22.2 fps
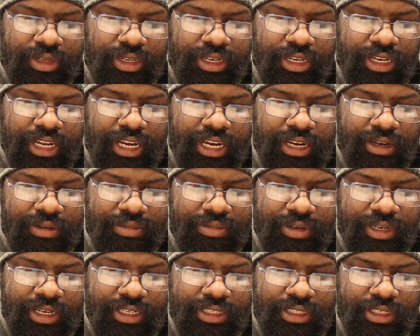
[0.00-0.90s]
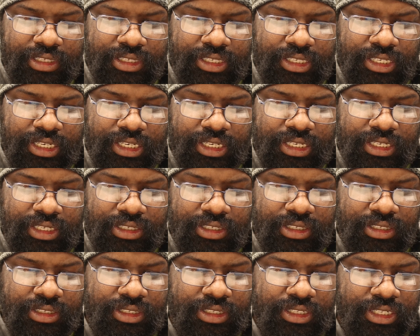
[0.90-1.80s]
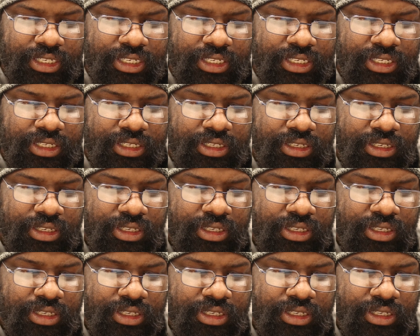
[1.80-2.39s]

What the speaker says: laugh at the sage and say,